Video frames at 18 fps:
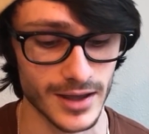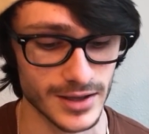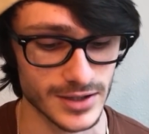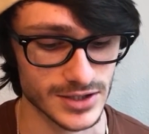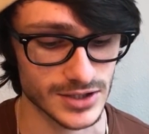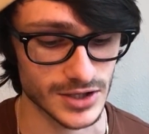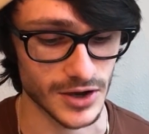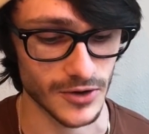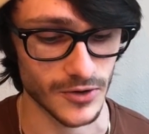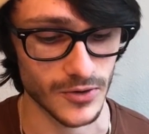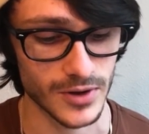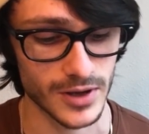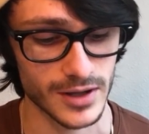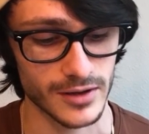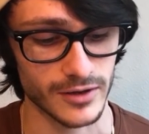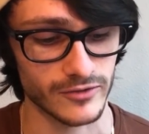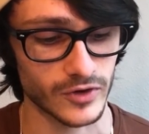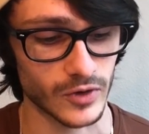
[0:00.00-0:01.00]
So
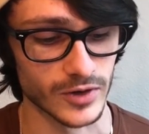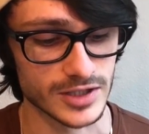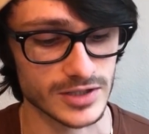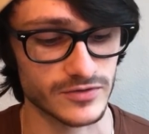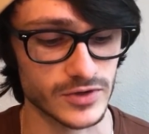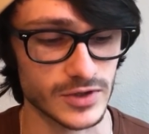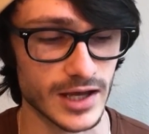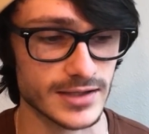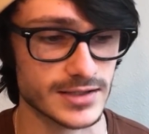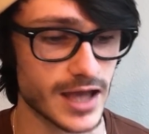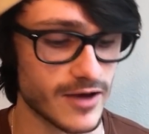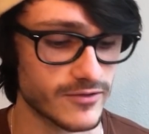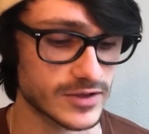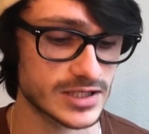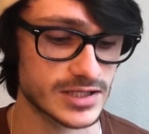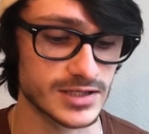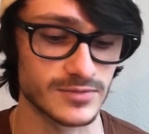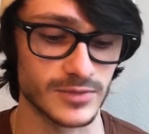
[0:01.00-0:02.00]
of course, if you guys
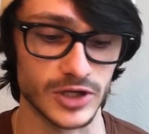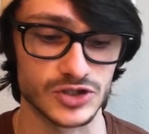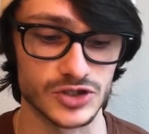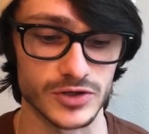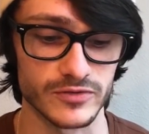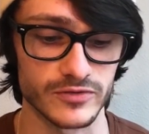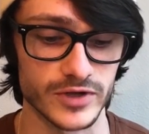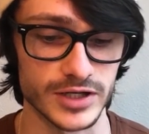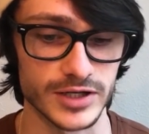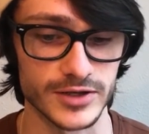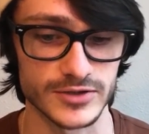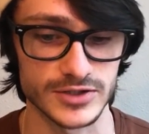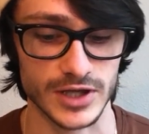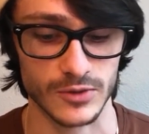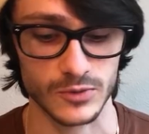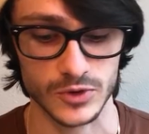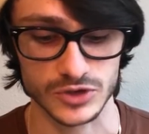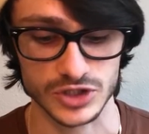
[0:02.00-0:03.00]
haven't seen my drone
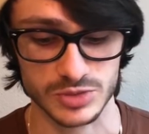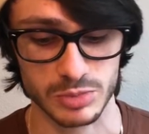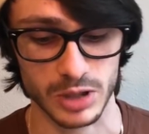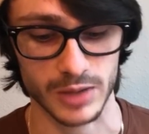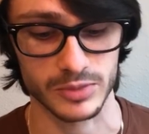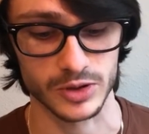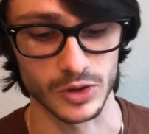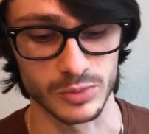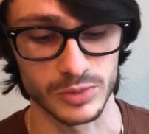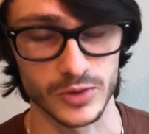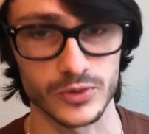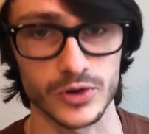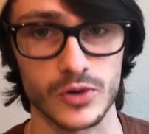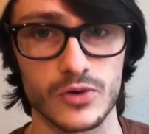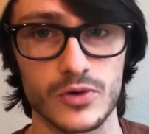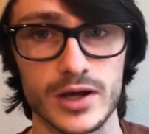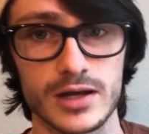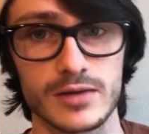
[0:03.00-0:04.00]
videos, I will just pop it open
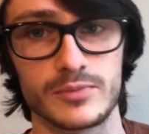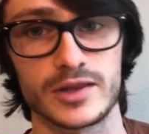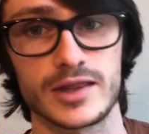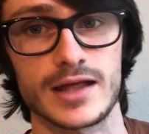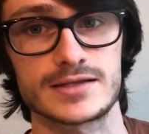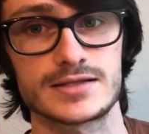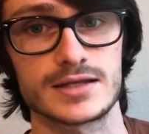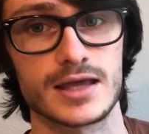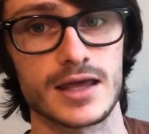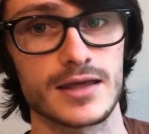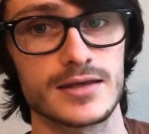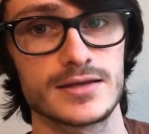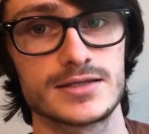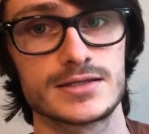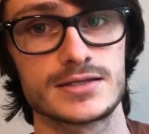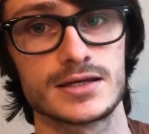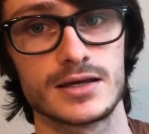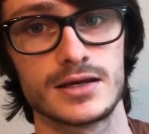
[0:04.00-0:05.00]
real quick, but that's the
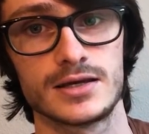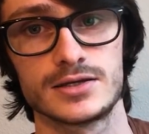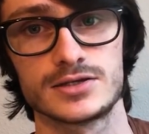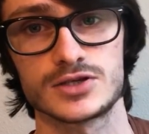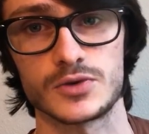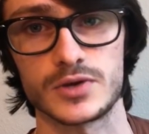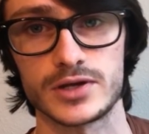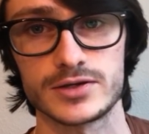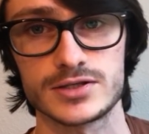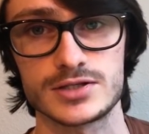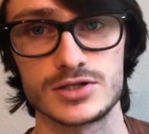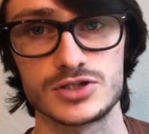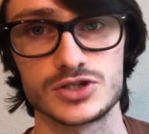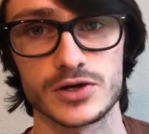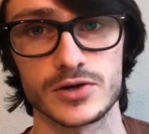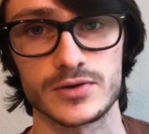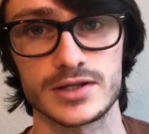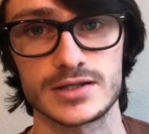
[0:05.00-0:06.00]
case. So here's the
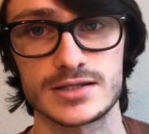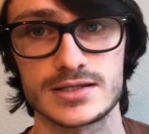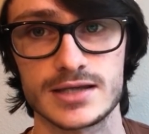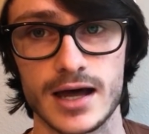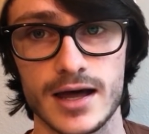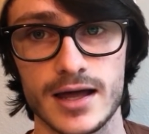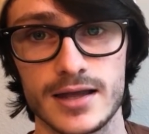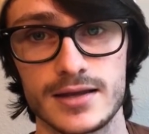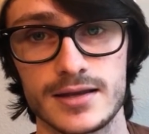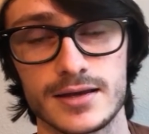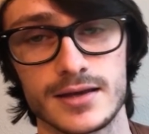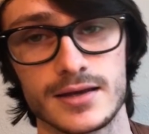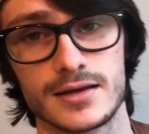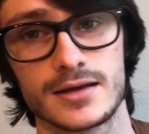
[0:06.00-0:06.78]
drone inside.